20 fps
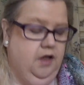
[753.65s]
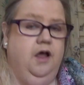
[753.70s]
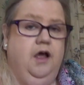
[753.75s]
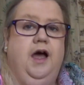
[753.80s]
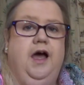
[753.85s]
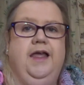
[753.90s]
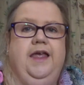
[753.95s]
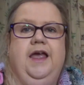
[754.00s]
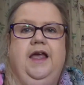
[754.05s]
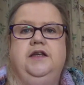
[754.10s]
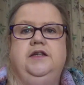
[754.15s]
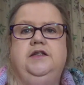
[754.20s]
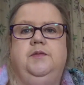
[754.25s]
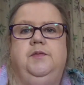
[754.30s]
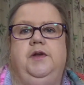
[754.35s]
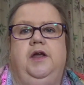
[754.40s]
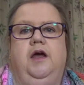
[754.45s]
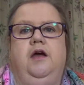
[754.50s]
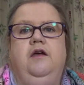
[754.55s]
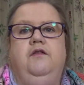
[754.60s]
I can
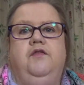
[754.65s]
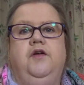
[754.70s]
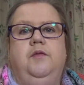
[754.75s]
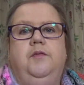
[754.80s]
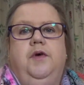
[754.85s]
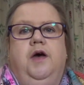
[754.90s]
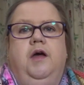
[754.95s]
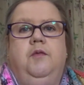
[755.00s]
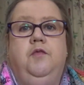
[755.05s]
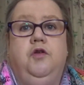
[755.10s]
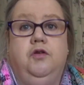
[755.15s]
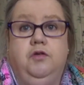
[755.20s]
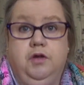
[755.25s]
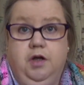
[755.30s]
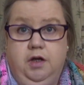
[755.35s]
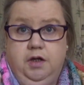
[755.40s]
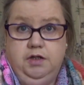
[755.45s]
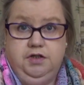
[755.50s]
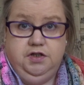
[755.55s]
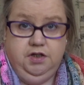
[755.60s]
double it over, but I'm not
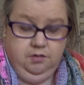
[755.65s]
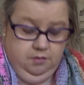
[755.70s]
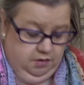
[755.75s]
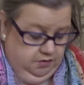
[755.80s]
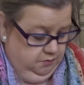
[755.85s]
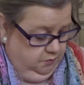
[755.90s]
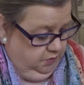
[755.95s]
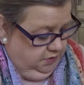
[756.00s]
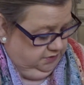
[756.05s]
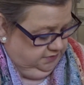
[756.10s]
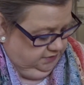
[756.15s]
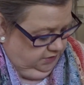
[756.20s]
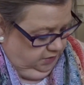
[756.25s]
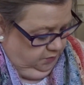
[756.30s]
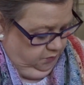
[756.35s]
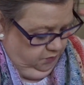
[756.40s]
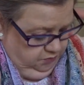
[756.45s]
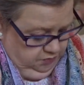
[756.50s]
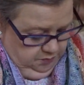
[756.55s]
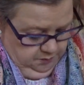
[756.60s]
going to, otherwise I
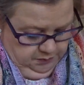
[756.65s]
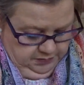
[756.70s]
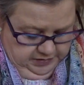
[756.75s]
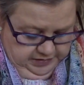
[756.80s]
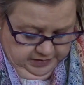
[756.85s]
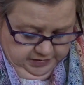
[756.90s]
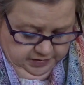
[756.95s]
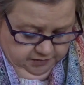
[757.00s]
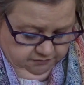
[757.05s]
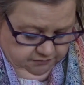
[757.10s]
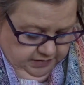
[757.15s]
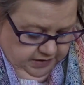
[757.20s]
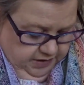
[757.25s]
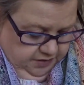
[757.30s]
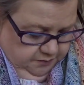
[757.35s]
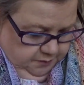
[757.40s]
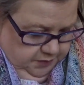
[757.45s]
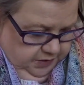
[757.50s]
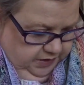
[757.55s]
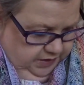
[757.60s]
will completely
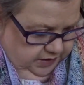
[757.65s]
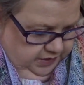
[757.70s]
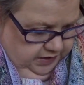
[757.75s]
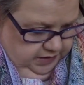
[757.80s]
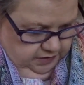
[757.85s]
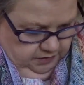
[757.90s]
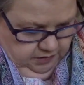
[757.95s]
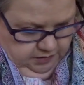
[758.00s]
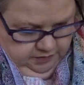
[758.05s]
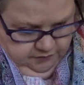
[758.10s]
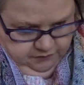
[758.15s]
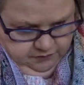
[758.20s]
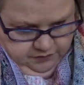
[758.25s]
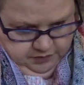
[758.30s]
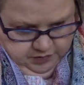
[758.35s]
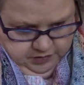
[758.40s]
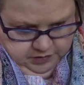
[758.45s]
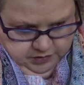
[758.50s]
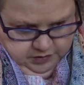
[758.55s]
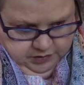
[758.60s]
wreck my hair. I've
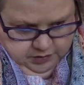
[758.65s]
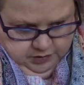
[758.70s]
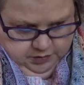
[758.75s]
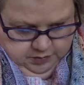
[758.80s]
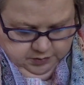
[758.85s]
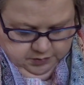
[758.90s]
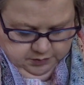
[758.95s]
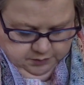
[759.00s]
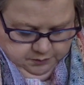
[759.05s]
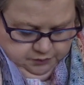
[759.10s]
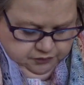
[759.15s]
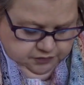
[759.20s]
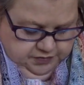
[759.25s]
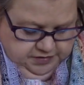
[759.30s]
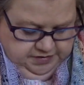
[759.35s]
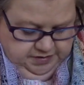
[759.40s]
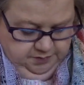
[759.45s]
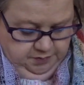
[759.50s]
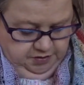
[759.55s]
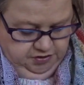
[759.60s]

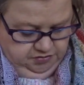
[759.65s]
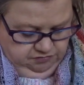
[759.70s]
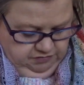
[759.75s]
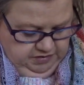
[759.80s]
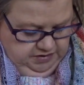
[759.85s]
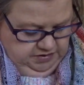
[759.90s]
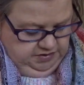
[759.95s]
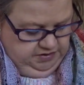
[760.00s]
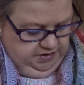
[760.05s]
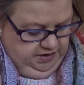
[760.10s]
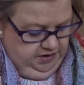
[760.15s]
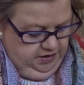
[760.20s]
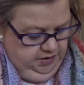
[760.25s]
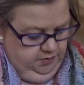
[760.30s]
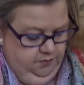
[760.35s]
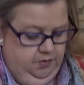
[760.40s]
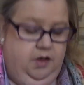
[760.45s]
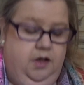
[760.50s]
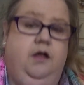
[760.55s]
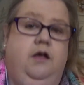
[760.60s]
pretty much wrecked it
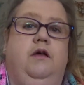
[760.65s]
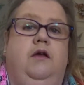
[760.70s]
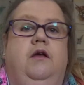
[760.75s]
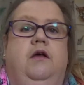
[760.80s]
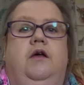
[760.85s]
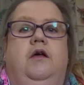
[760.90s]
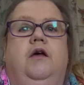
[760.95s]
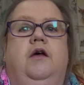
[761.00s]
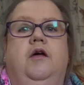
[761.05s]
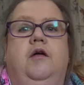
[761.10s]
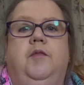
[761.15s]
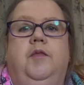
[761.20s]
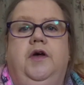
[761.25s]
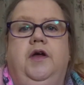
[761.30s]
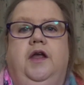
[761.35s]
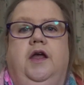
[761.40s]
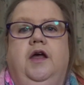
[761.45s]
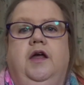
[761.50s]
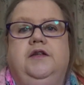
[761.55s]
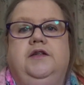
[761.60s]
anyway. But
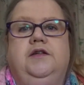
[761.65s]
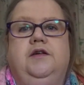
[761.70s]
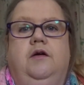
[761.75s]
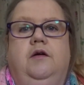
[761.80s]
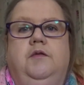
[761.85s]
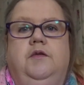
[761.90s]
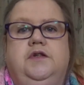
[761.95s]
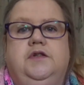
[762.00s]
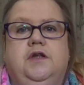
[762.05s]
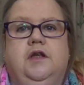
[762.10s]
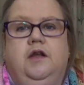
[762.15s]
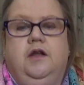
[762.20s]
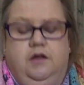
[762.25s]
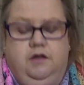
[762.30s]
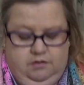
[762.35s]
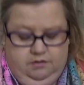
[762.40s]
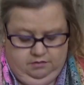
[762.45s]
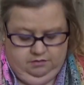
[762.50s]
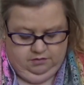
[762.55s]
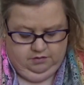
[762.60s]
yeah, so I'm just going to
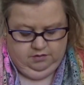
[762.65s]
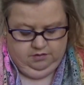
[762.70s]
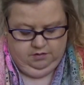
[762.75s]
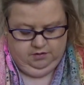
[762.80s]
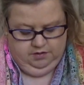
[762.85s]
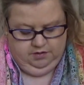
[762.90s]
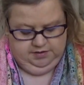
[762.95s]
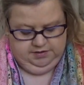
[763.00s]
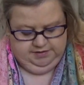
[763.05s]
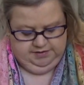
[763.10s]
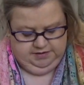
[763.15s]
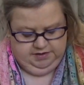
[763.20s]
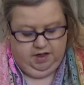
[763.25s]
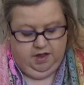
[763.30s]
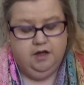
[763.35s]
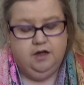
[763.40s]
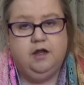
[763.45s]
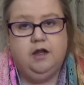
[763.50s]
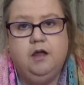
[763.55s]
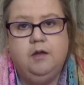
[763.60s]

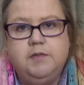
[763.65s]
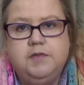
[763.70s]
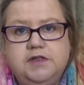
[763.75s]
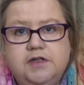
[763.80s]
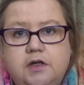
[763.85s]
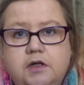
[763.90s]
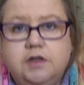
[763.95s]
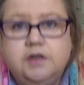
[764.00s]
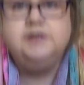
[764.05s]
stand up so you can